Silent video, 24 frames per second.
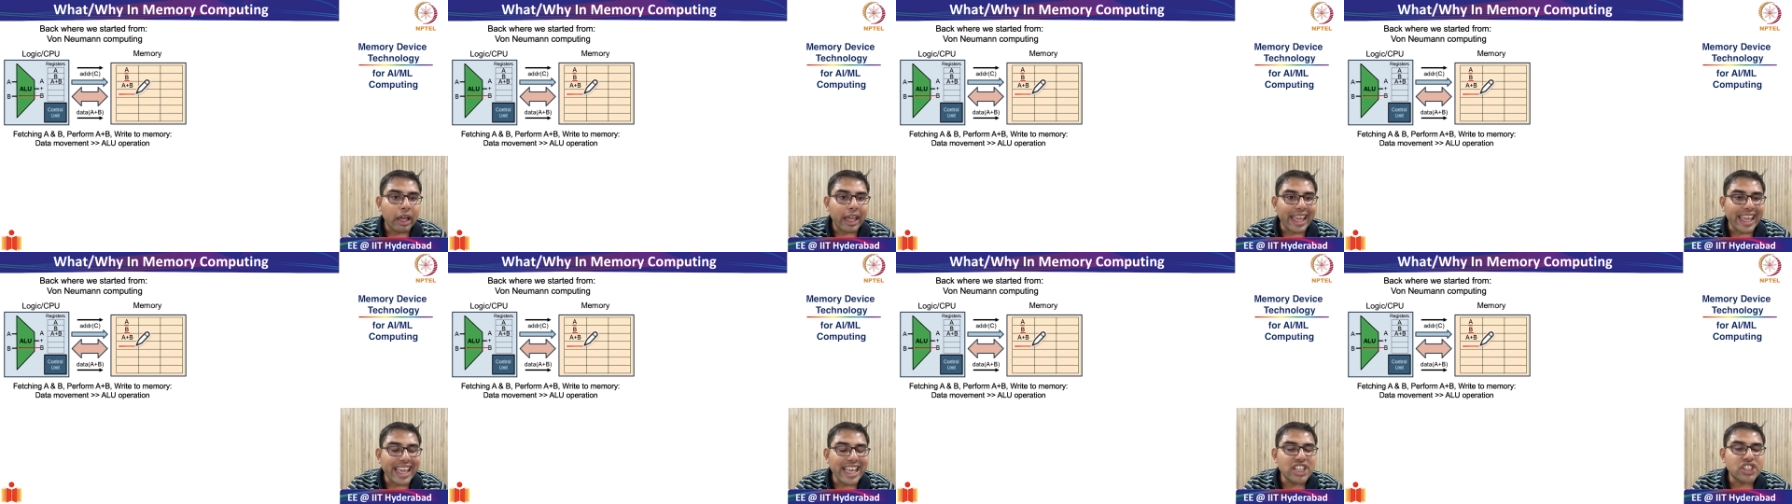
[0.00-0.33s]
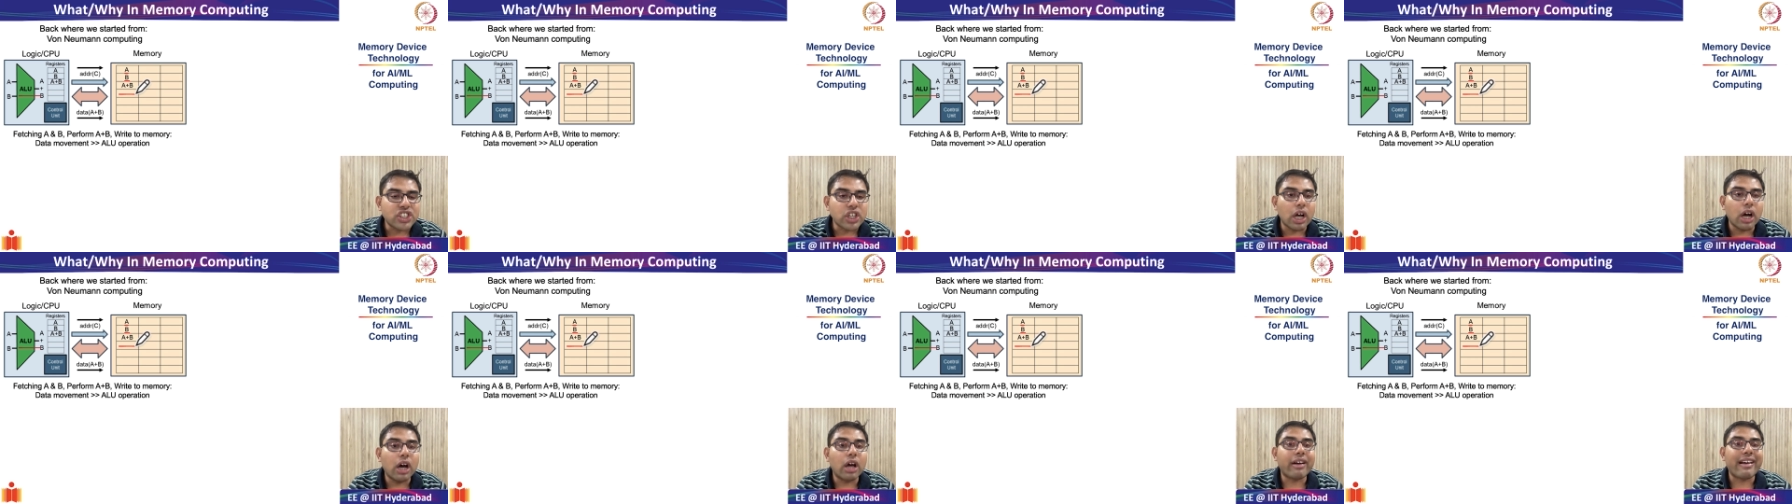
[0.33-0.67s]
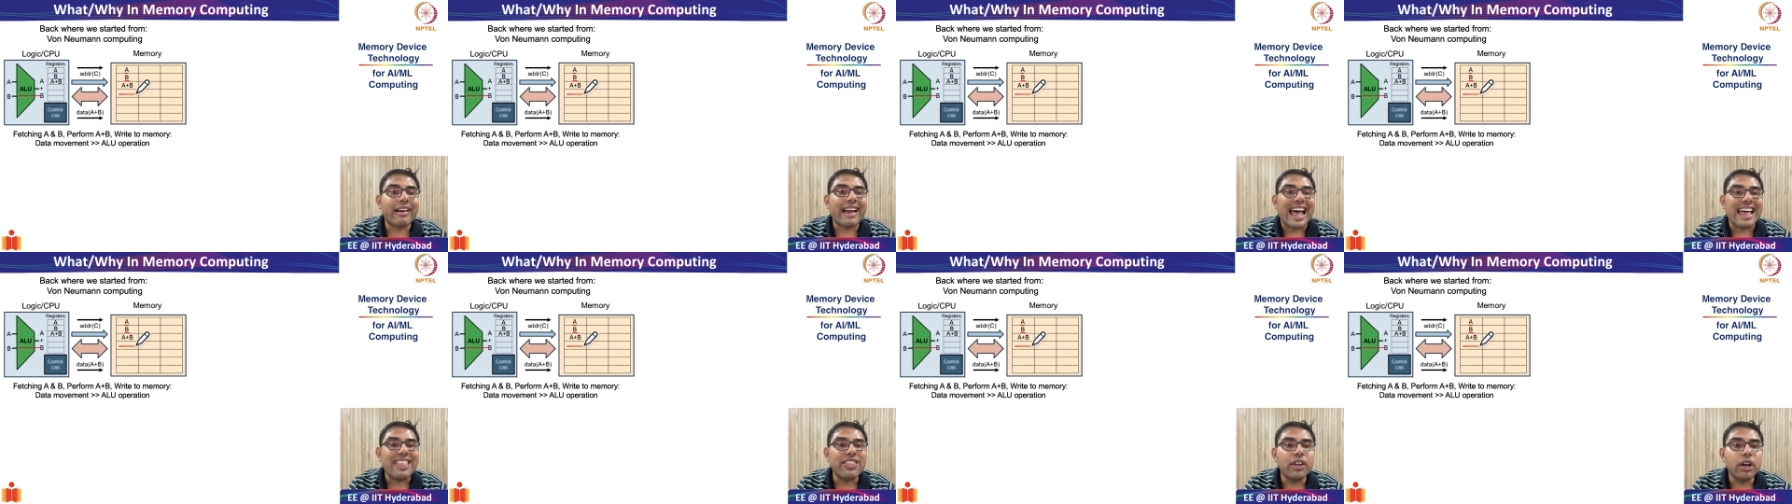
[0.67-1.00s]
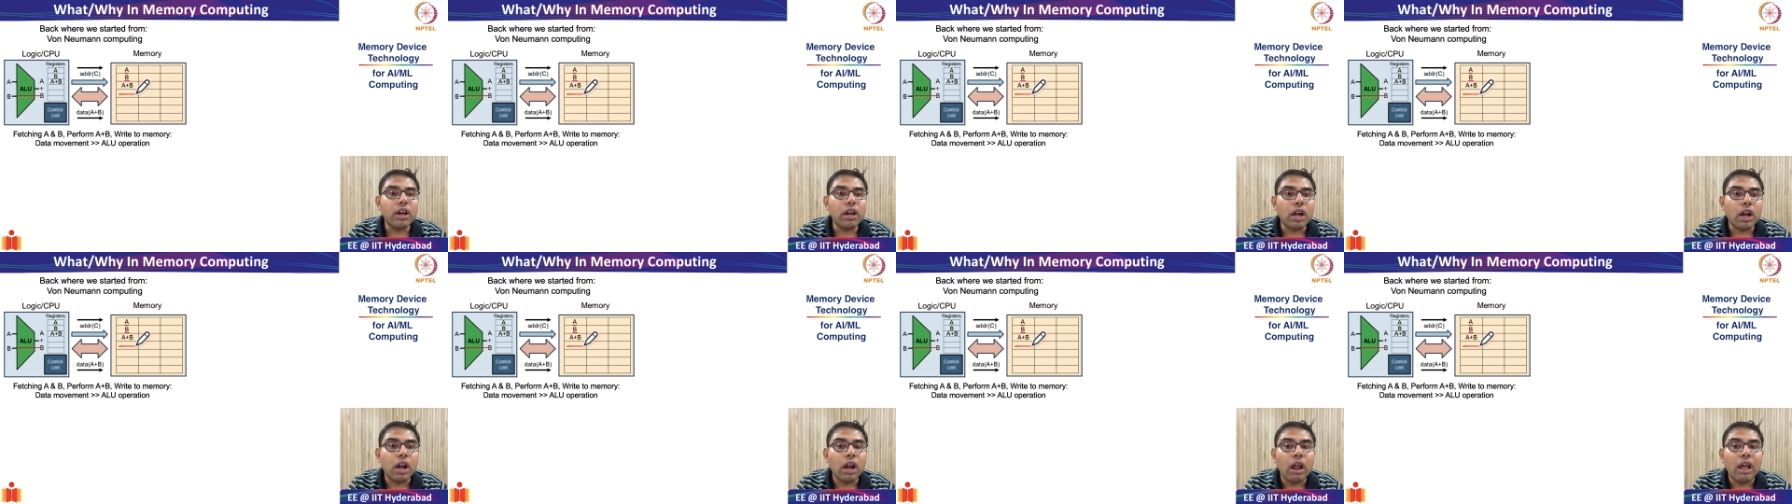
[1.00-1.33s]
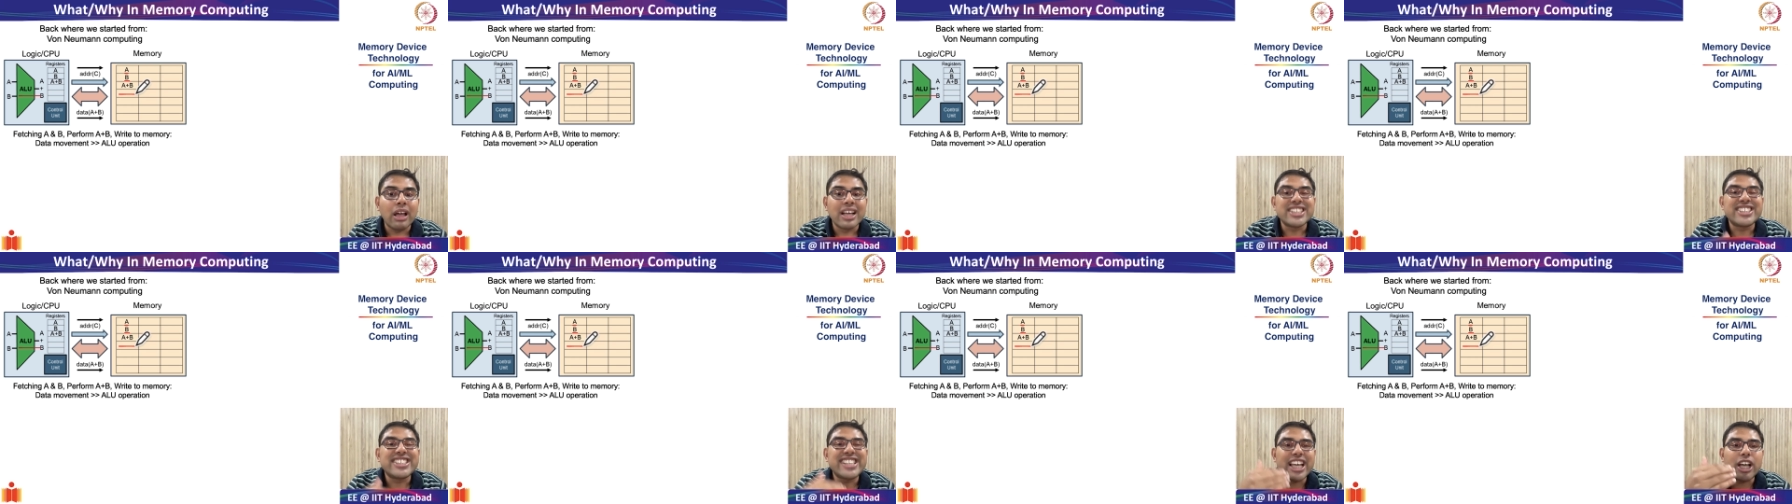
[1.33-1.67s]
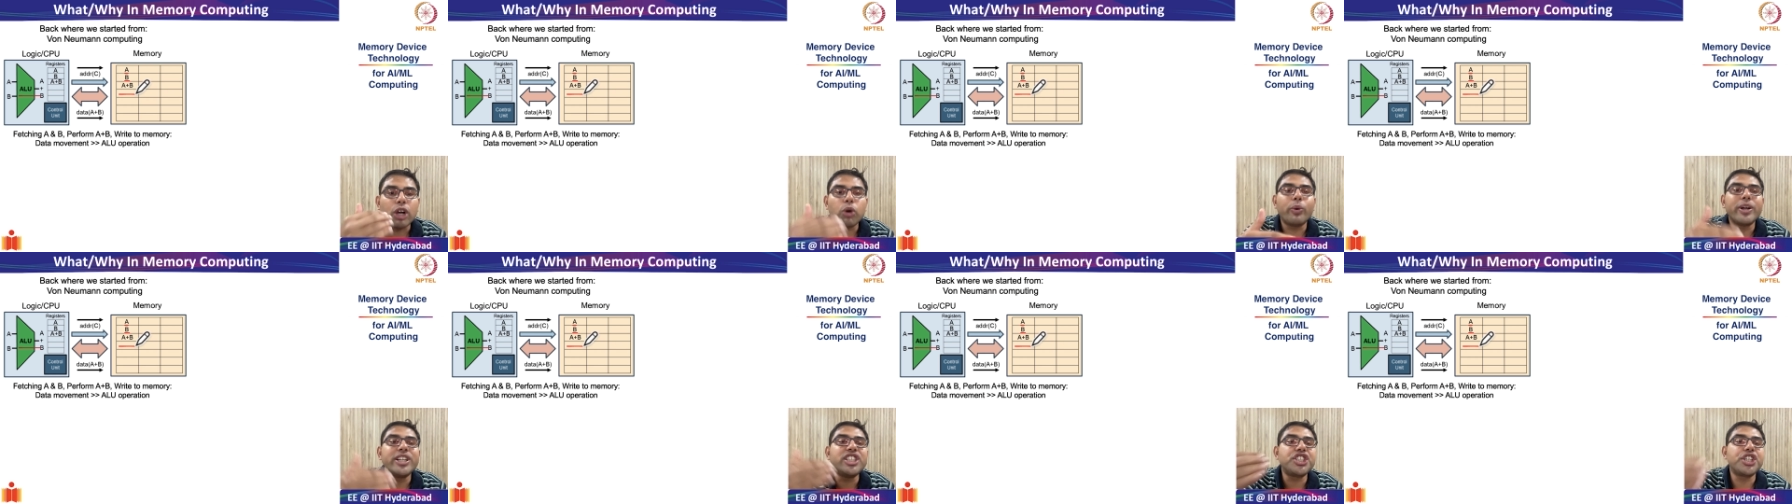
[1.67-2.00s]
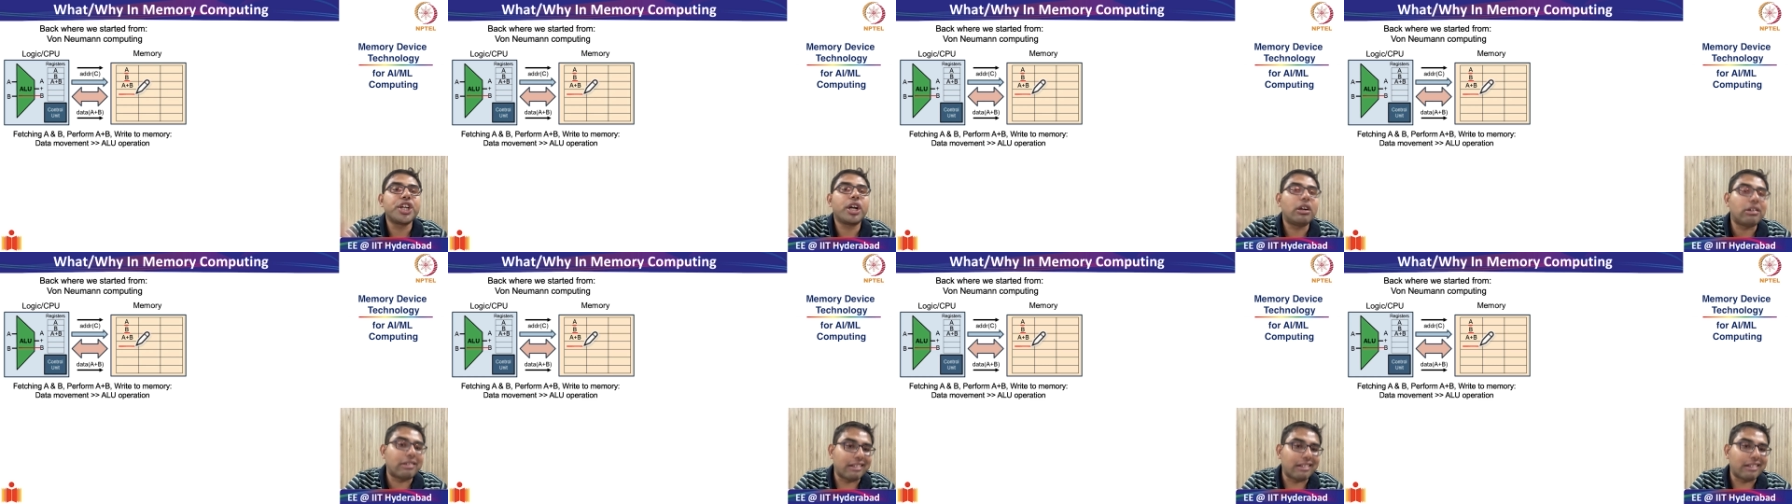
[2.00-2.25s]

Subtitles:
is a rather sequential